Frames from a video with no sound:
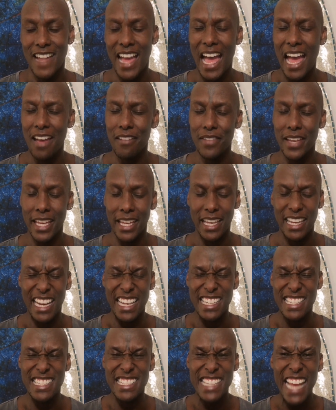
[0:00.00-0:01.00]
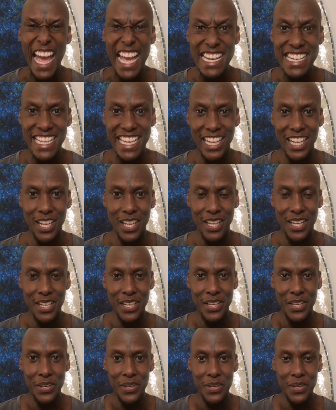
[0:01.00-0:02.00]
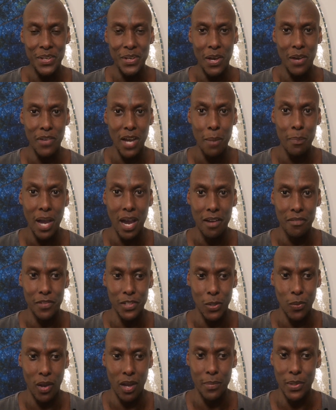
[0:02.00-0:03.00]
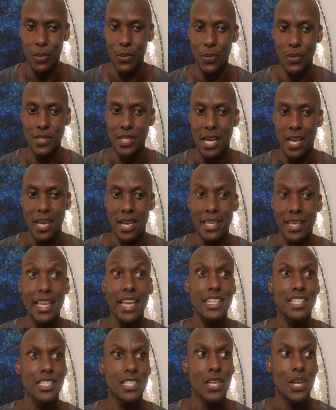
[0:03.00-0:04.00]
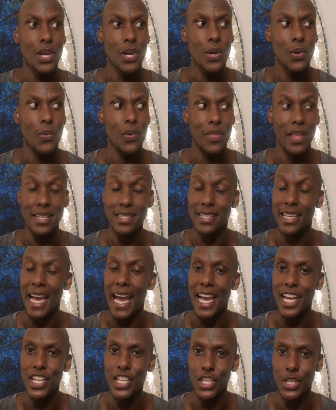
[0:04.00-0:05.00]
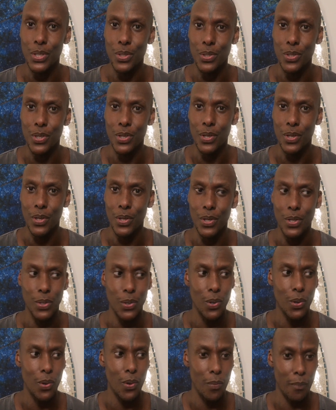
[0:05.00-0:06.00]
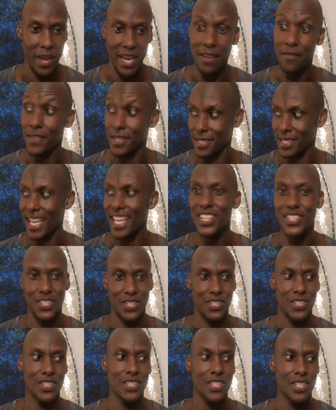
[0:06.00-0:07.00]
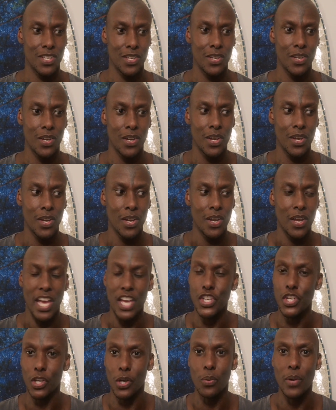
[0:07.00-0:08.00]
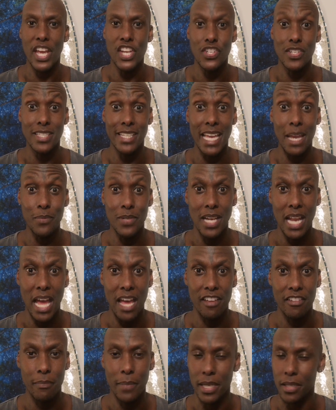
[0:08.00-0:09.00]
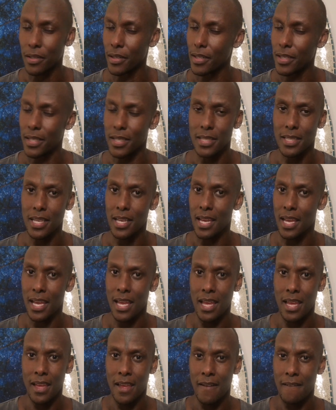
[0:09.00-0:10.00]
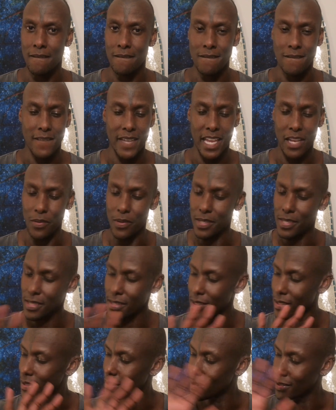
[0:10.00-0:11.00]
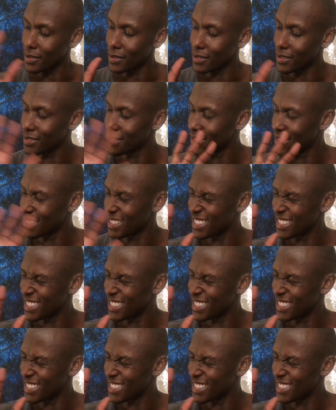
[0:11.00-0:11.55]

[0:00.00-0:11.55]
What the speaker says: having an understanding of how powerful you are, because yes, with us guiding you, your manifestations and your creations came to life, but goodness, it was still